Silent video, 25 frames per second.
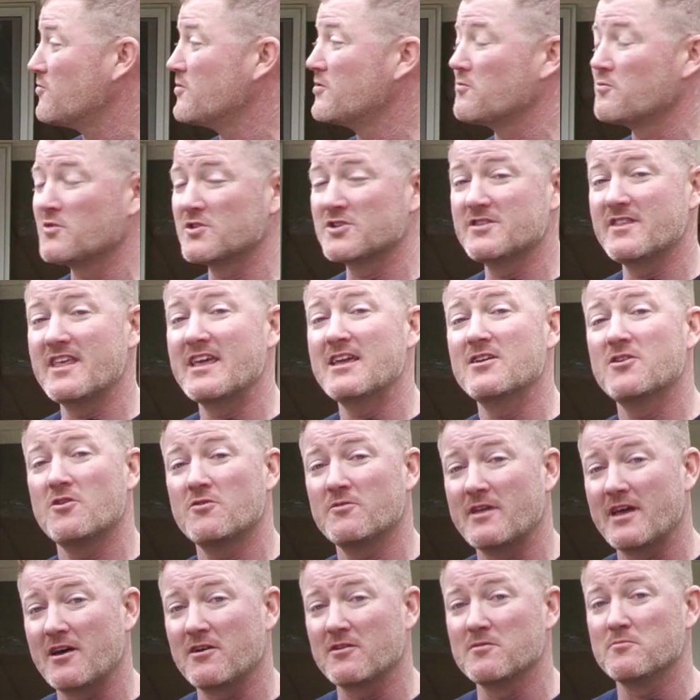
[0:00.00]
in which they go
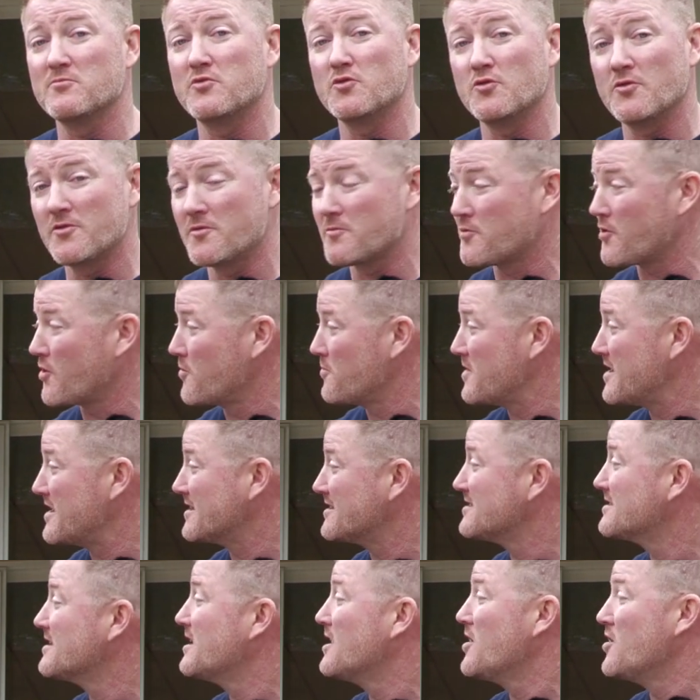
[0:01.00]
down and pull the
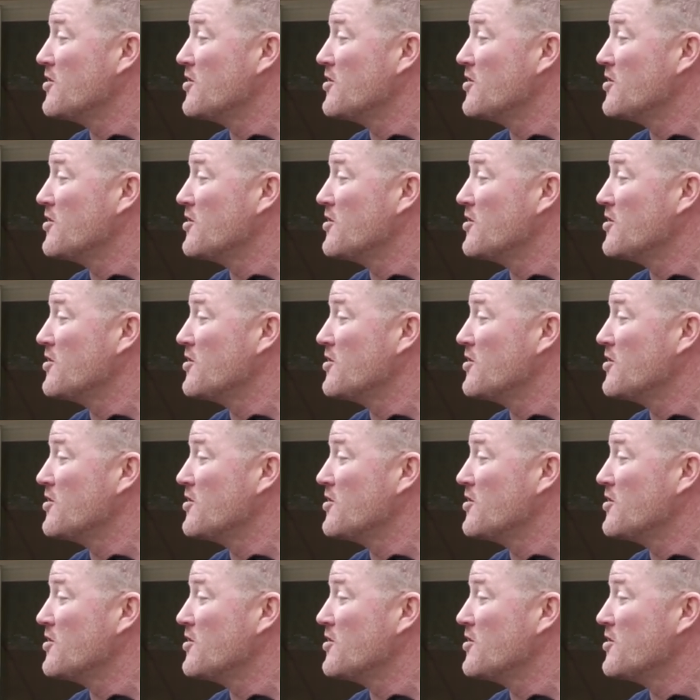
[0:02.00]
permits,